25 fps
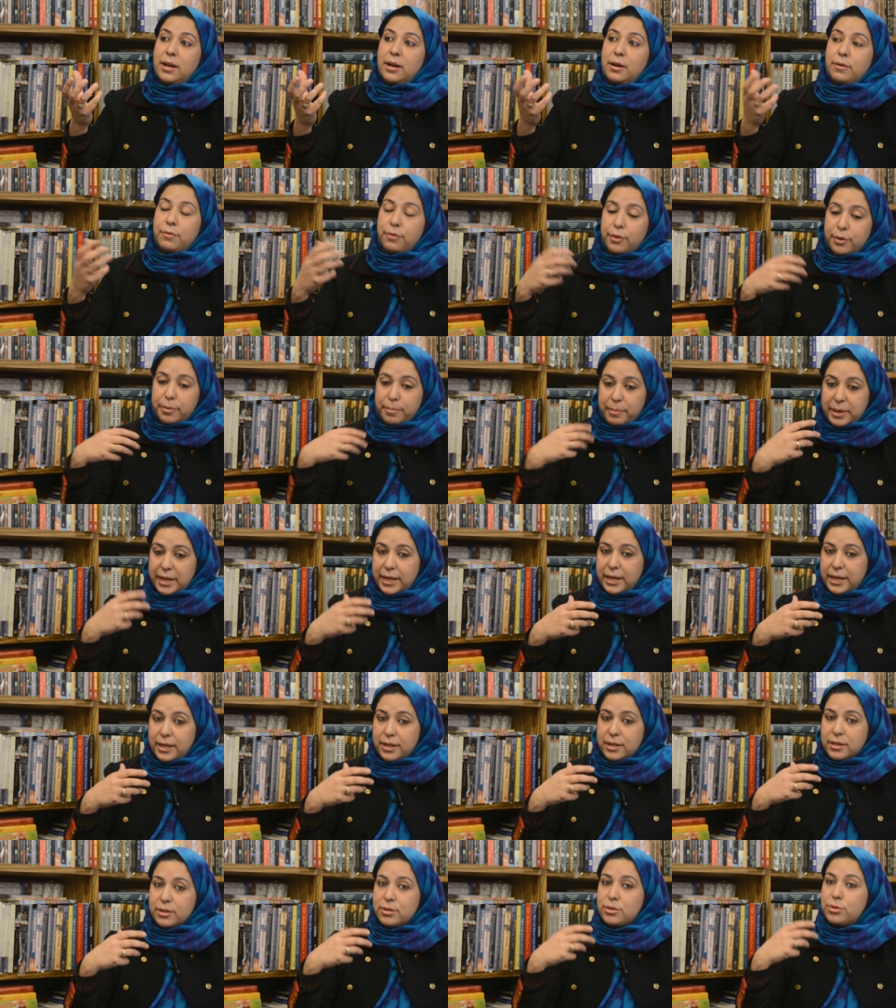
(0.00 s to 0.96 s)
for
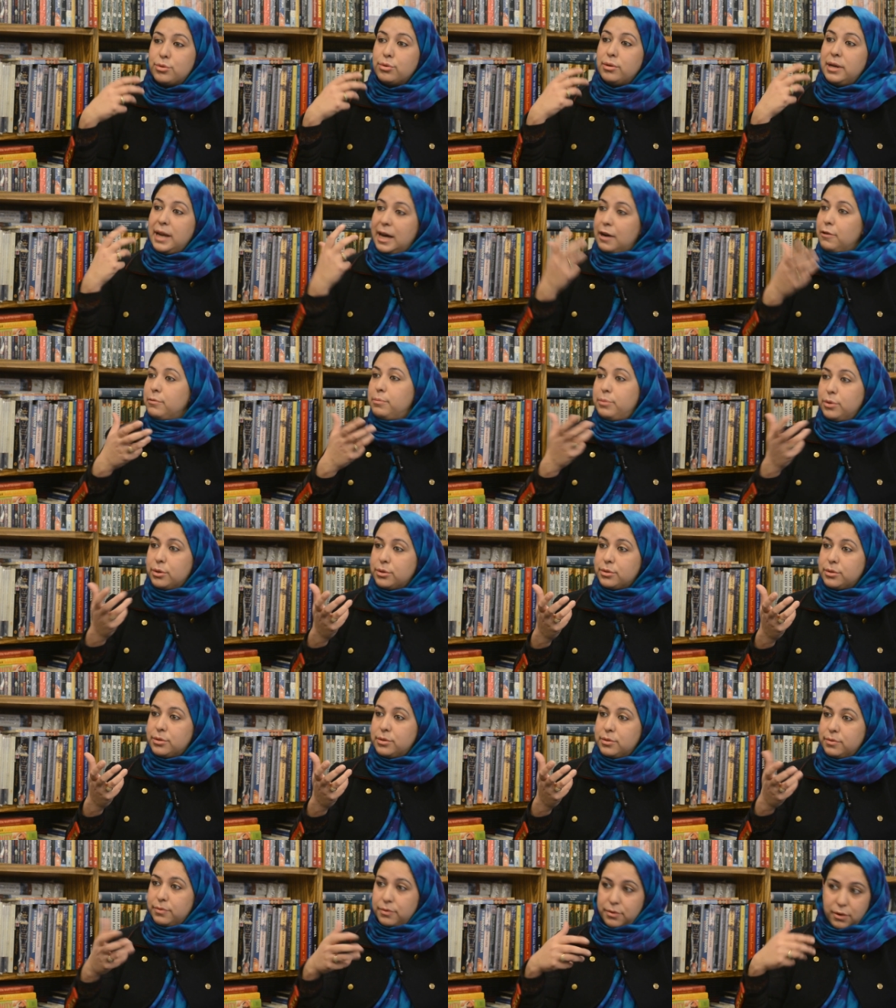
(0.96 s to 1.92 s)
me to love
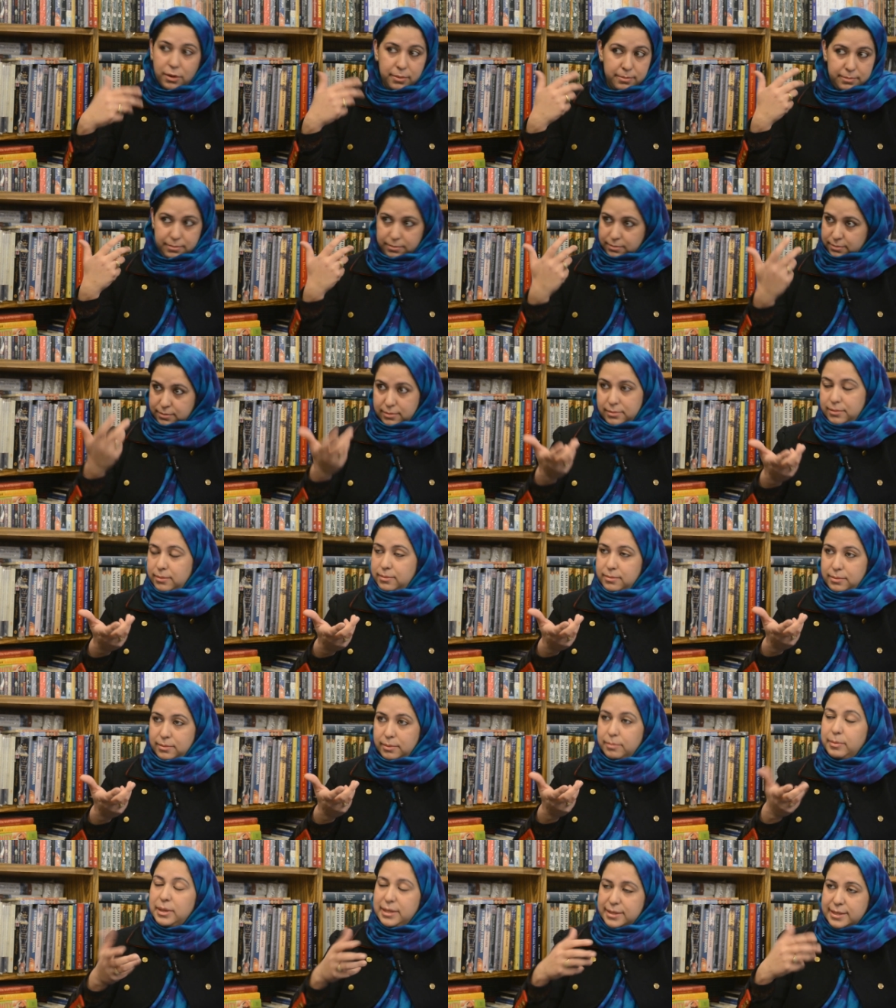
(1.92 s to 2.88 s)
books from
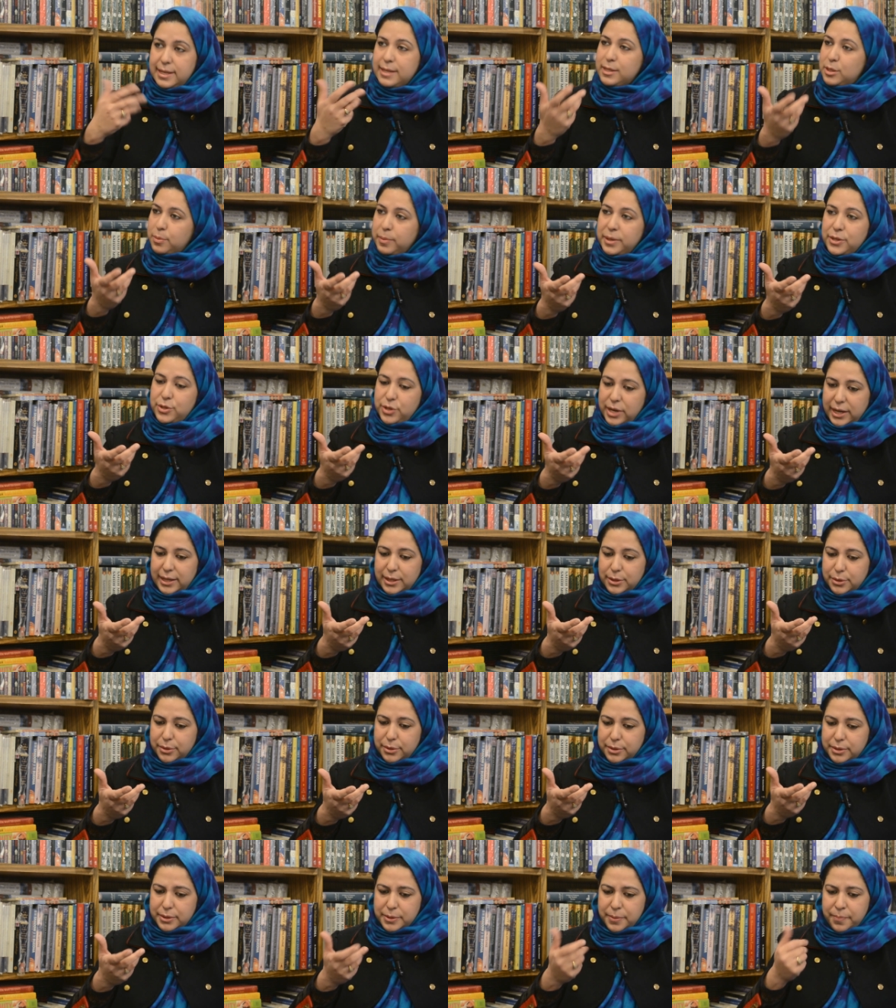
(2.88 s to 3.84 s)
since my
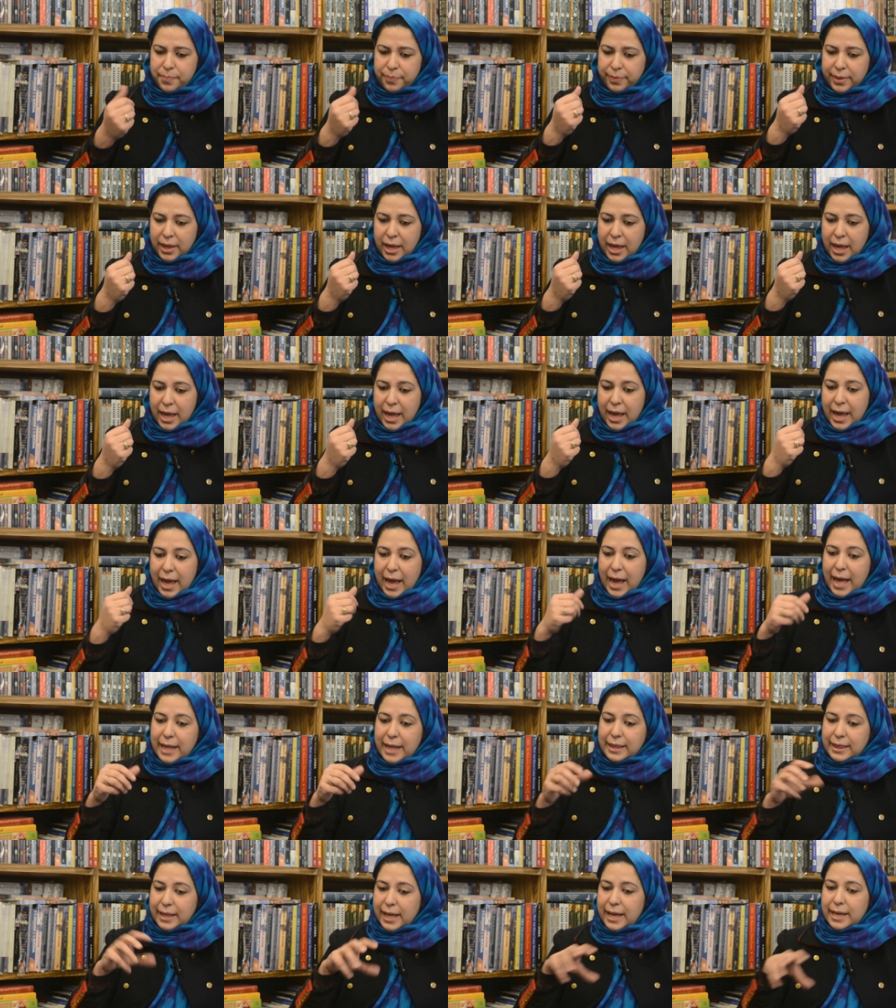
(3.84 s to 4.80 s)
childhood.
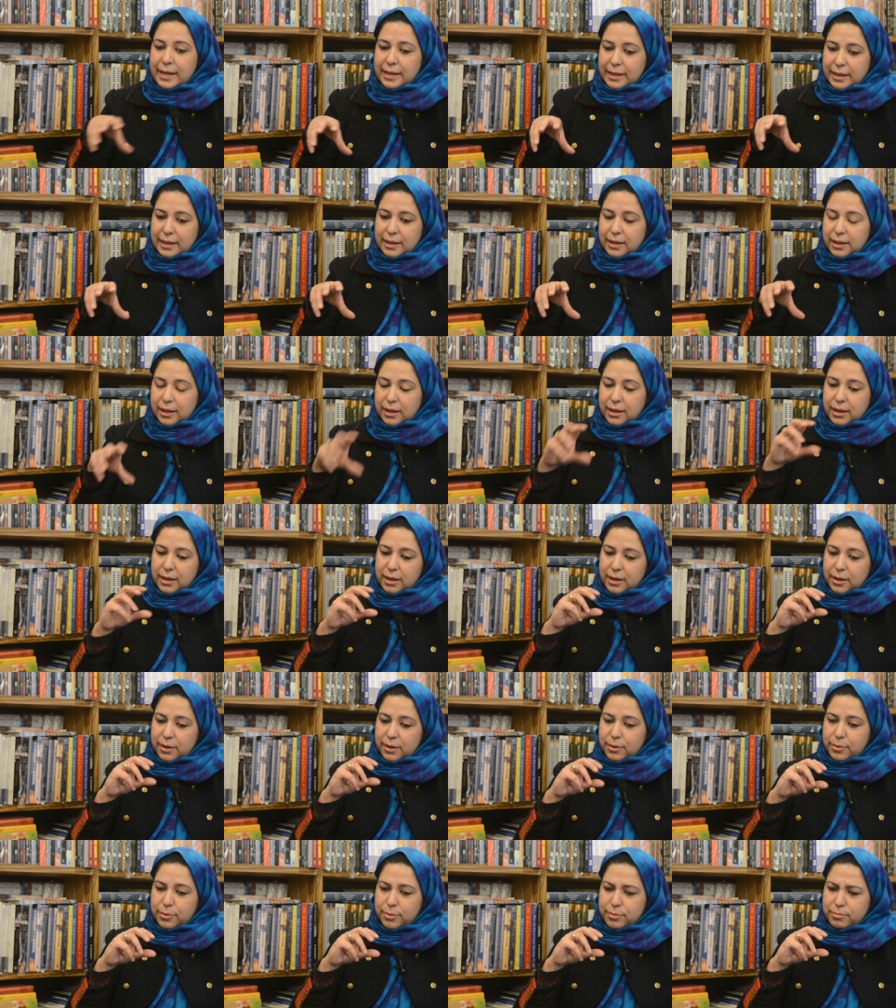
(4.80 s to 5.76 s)
And then
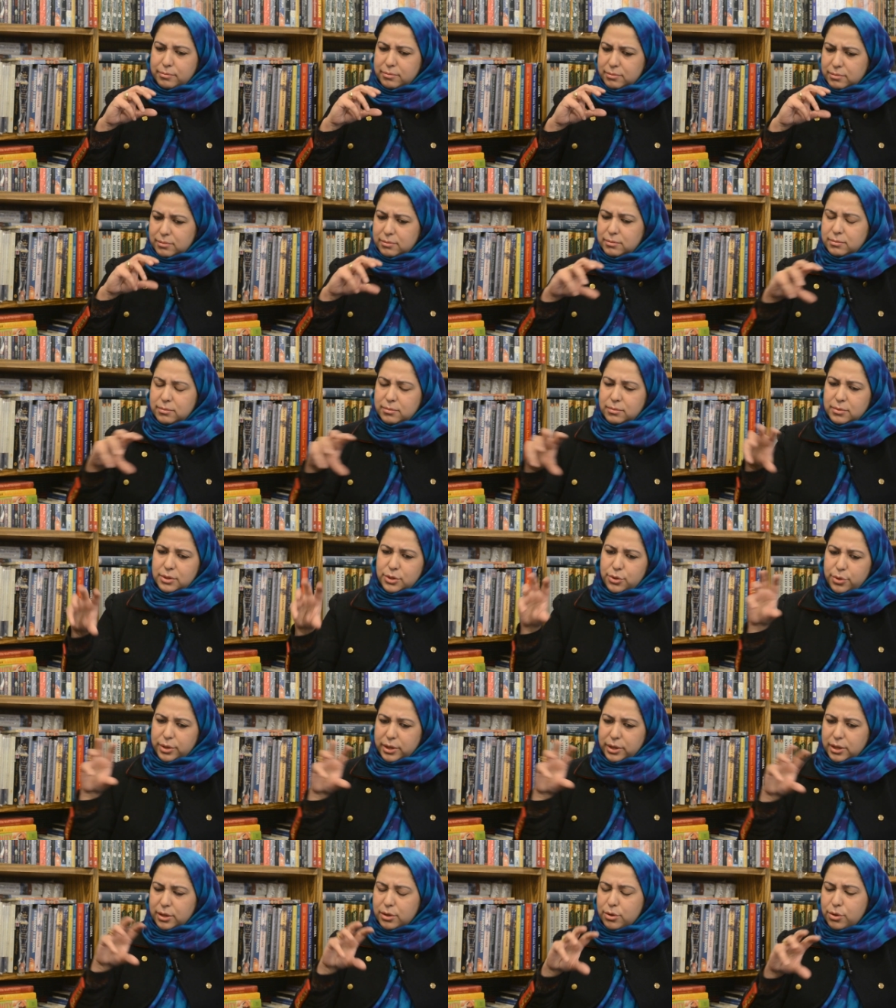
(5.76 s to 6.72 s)
uh,
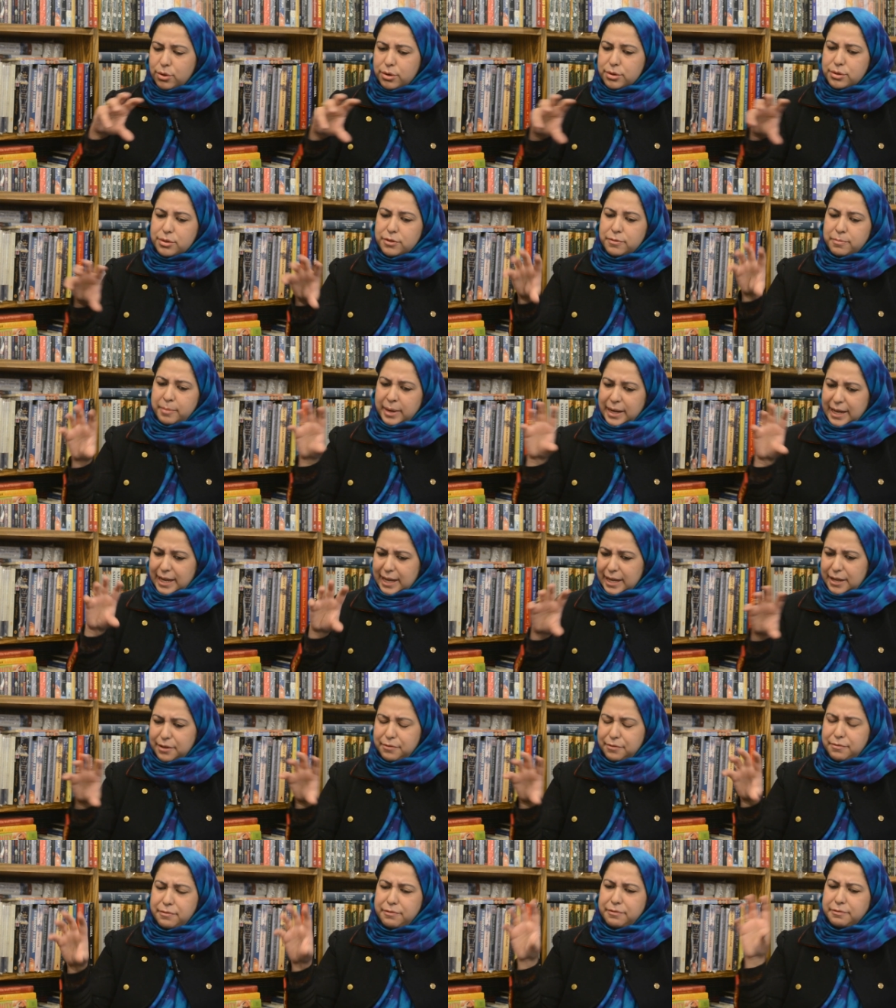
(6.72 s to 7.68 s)
during the course of my
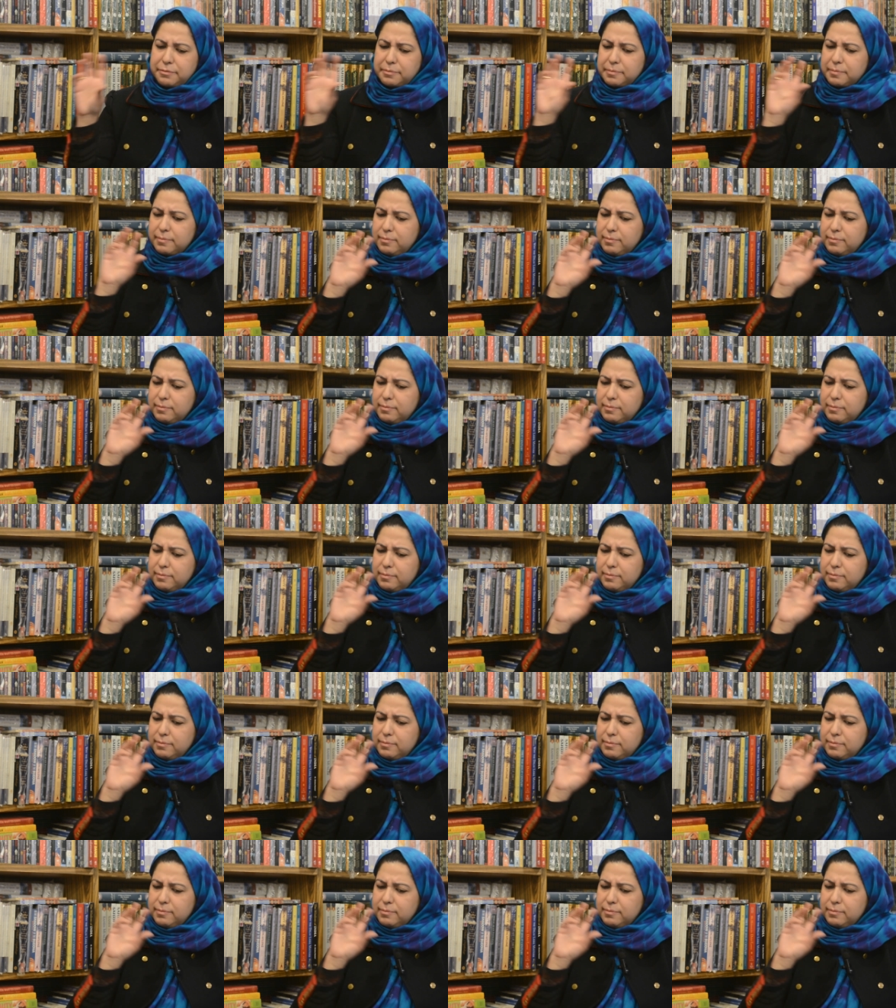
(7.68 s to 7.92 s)
life,